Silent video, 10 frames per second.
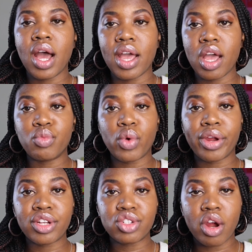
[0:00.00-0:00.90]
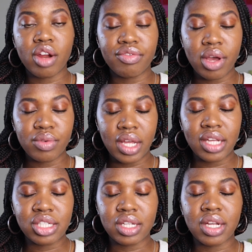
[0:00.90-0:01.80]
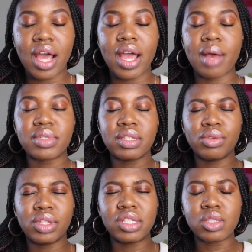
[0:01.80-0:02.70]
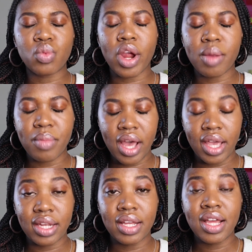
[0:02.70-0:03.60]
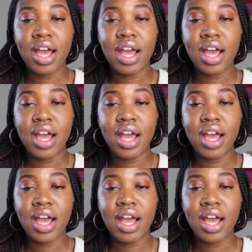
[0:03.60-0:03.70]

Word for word: I am wearing Tarte foundation. I absolutely swear by it.